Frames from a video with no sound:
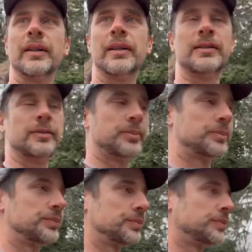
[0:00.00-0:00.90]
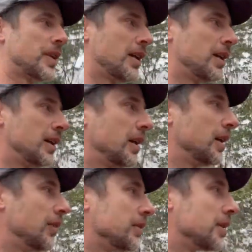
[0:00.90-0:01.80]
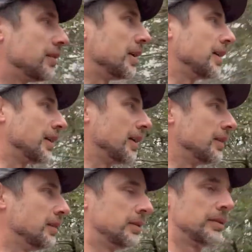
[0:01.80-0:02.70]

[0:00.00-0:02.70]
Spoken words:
then it start raining again.